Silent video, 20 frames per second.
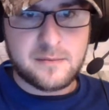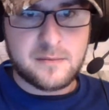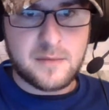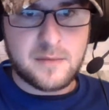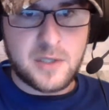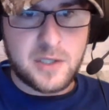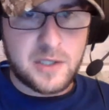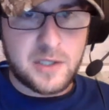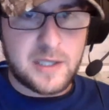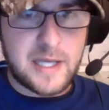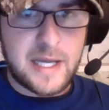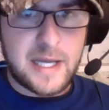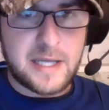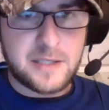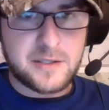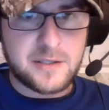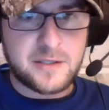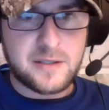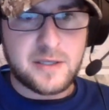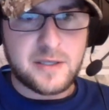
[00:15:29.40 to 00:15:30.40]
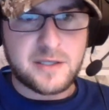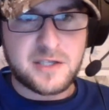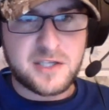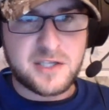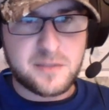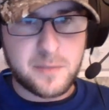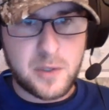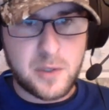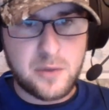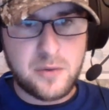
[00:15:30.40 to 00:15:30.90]
a hood latch. It's
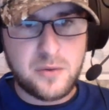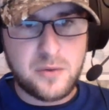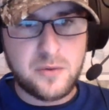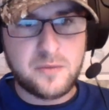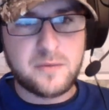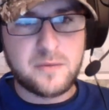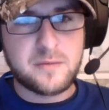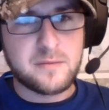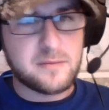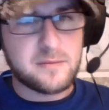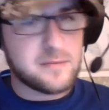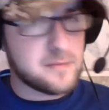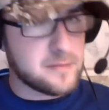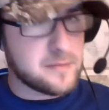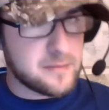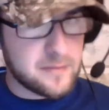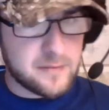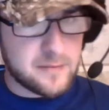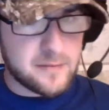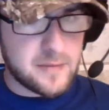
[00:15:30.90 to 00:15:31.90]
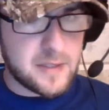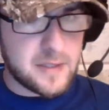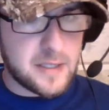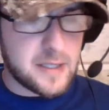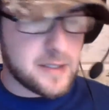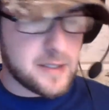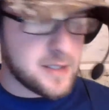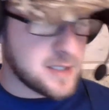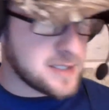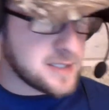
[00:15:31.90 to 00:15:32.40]
smooth.
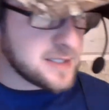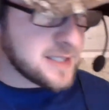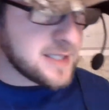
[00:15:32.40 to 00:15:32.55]
It doesn't